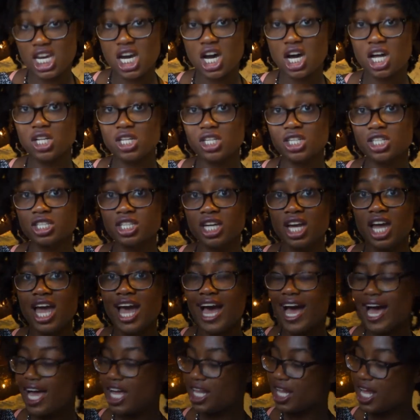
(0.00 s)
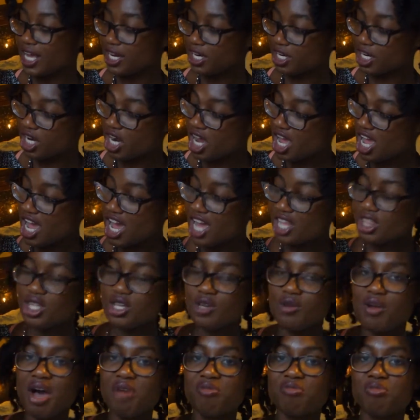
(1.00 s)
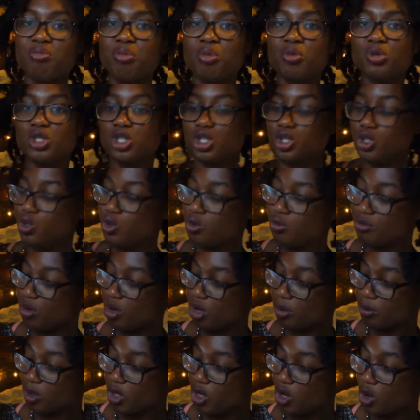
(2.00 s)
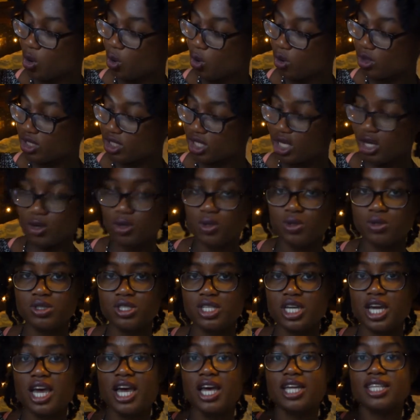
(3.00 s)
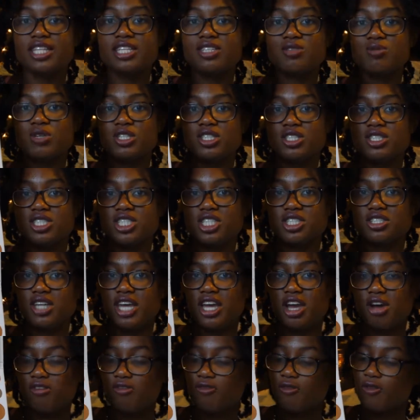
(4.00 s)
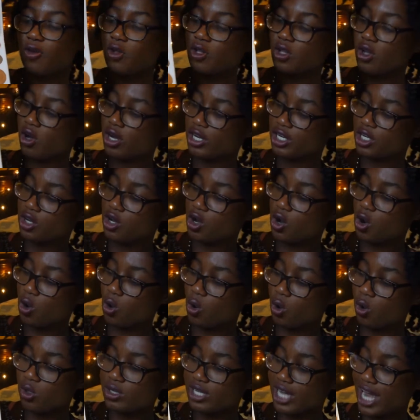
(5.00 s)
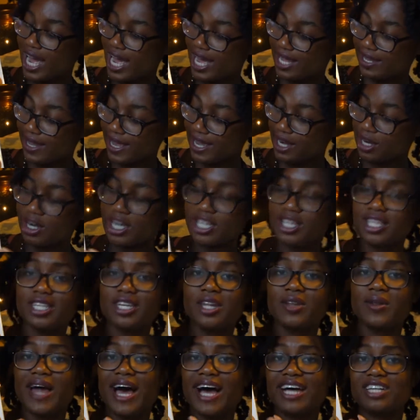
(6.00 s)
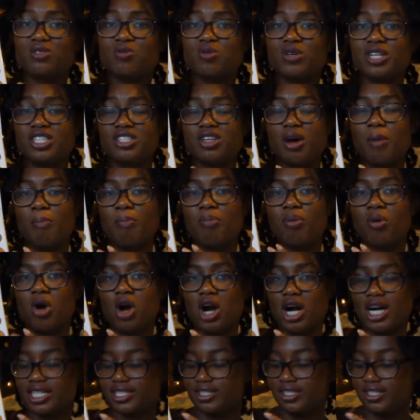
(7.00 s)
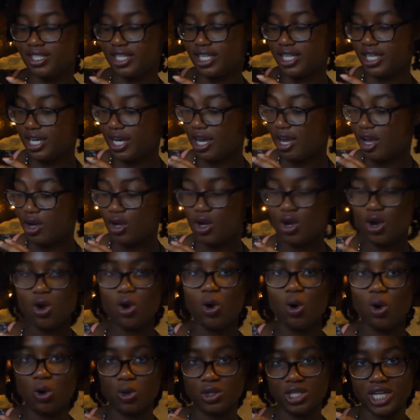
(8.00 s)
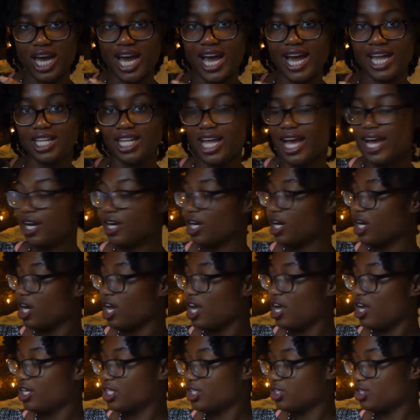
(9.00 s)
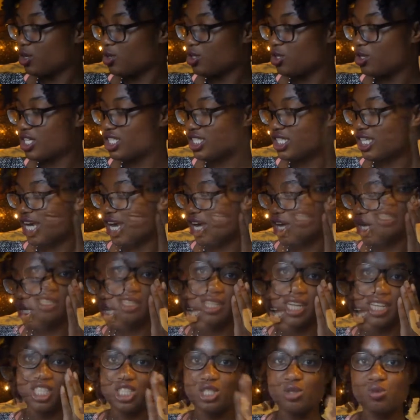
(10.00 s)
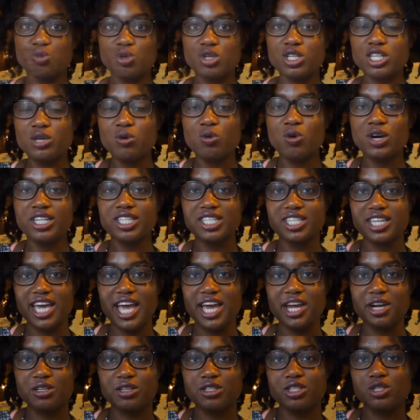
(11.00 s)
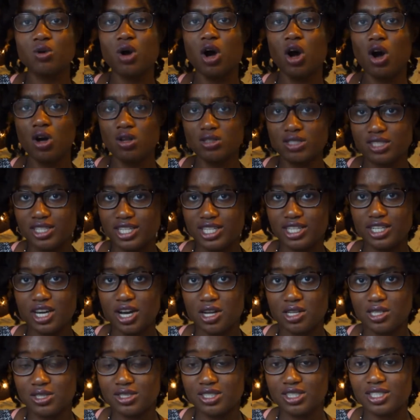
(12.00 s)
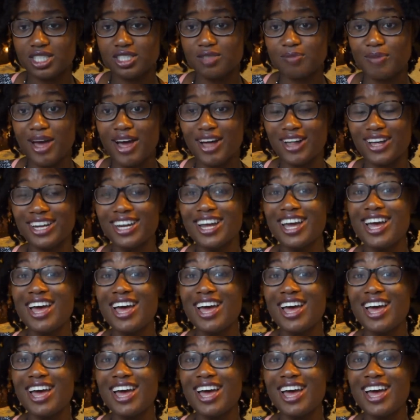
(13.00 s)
colored highlighter. And then you have 2 more gold toned. This one's just like a full on gold highlighter, and then the last one is a bronzy gold highlighter. So you can tell that she really wanted to cater to all skin colors in this palette,